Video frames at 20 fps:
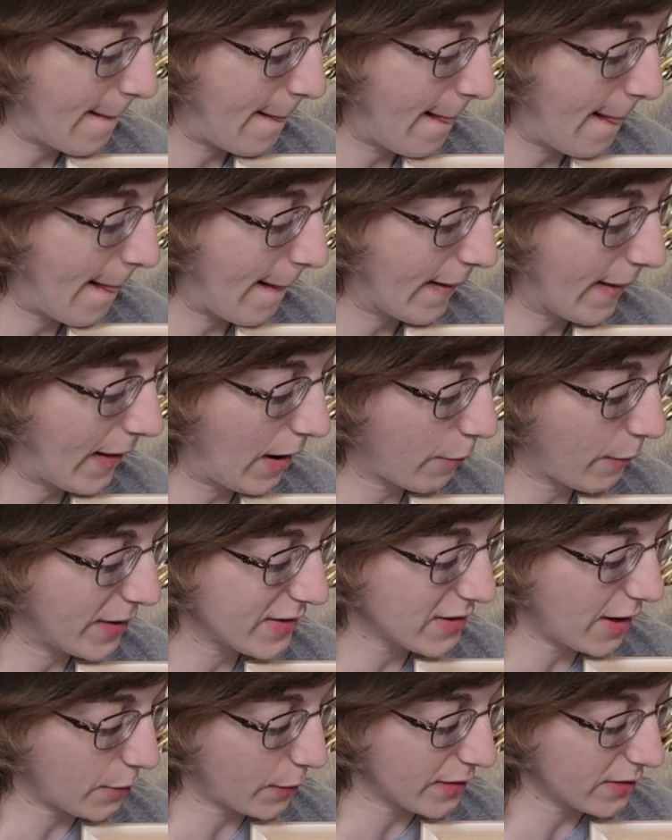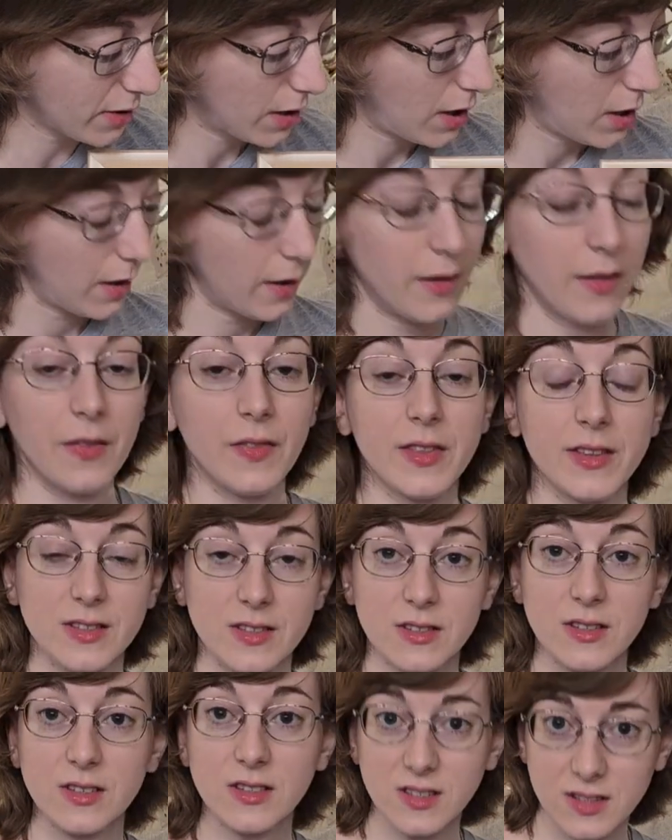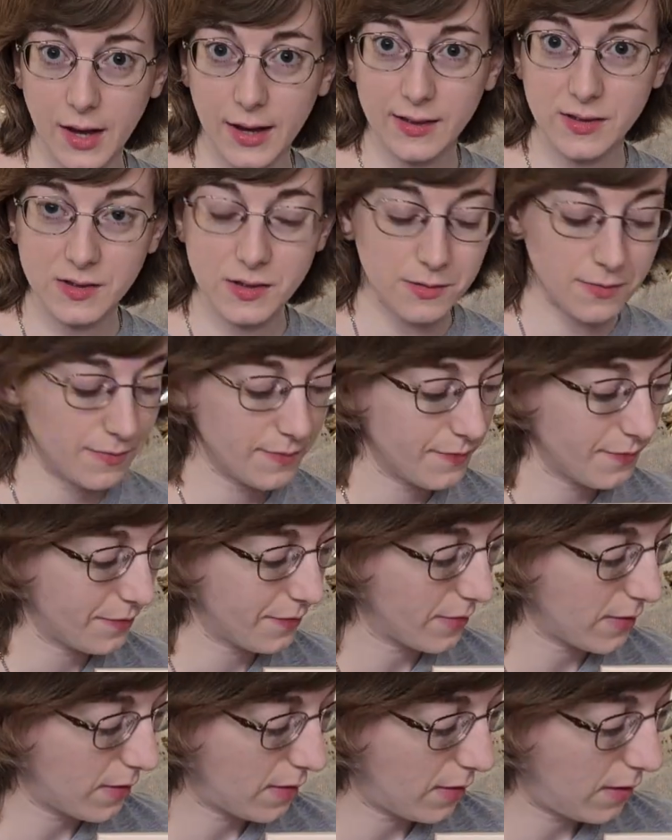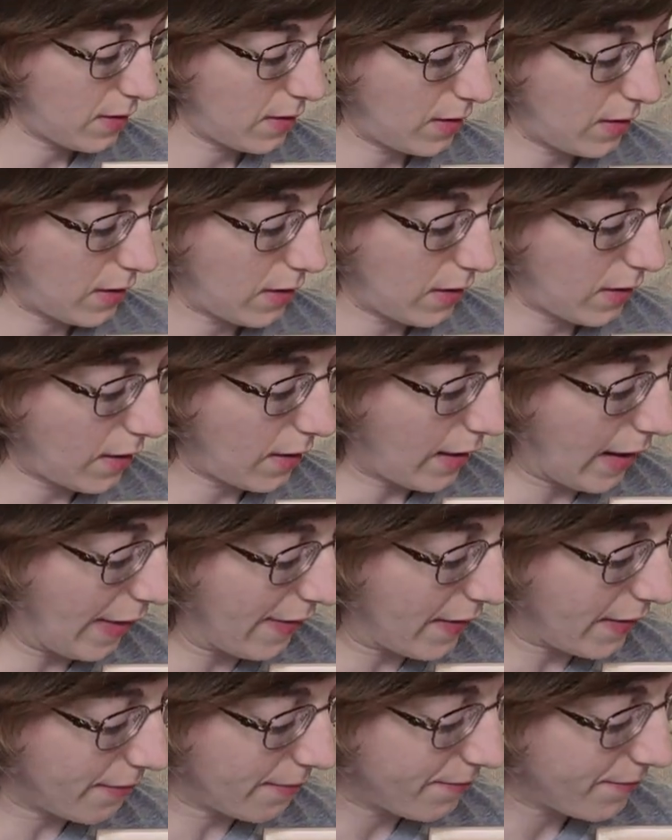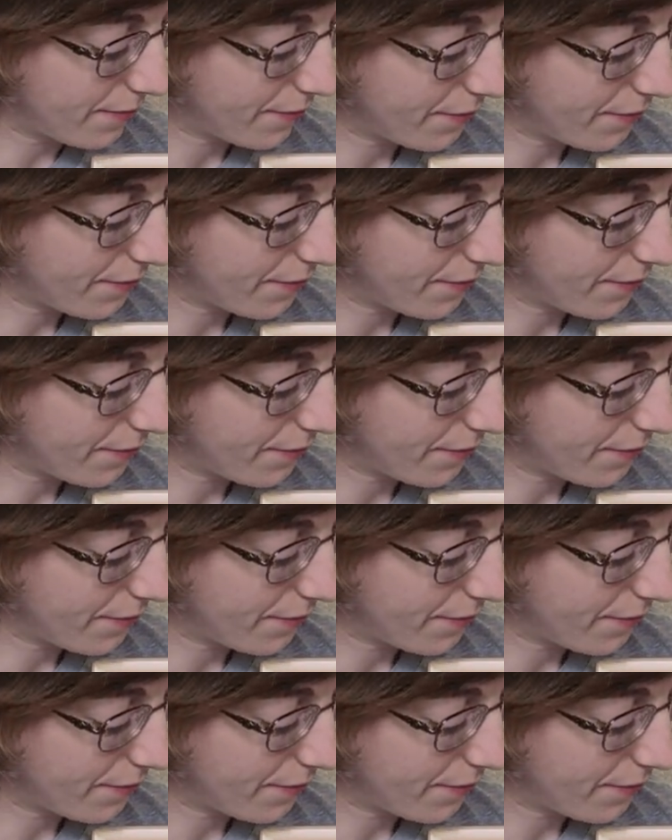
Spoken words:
I can't write sideways. This is a sixth. And then,